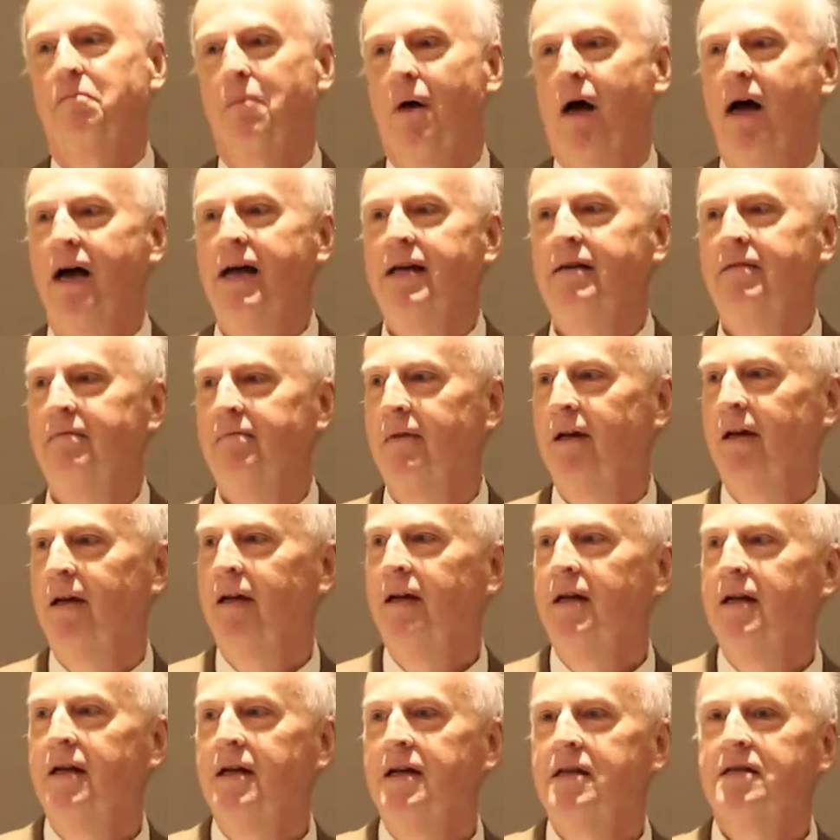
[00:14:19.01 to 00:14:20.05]
mine.
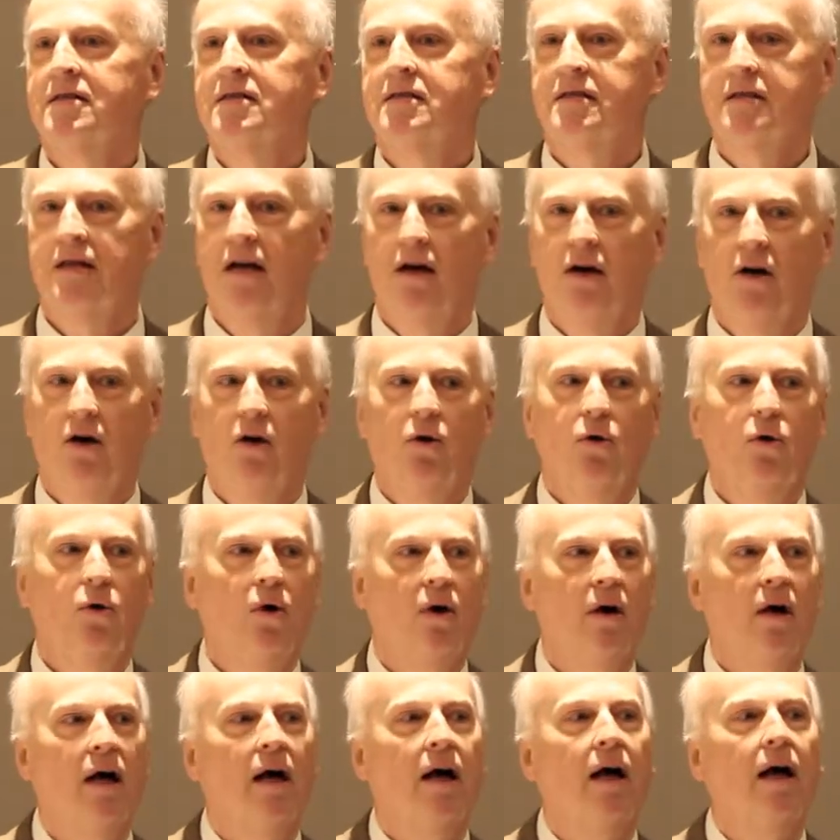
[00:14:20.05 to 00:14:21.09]
So